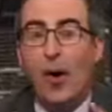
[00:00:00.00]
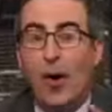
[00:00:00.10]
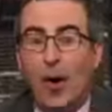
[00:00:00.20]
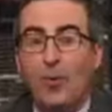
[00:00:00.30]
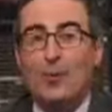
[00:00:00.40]

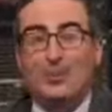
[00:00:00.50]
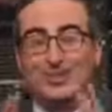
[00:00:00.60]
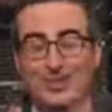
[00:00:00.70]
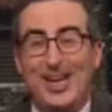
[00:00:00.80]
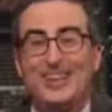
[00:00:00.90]
Holy
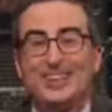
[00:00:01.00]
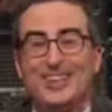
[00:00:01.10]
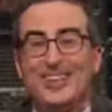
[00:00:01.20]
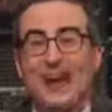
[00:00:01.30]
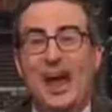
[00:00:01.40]
shit!
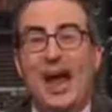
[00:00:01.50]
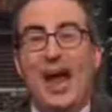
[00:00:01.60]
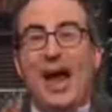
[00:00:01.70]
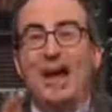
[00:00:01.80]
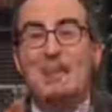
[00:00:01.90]

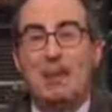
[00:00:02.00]
A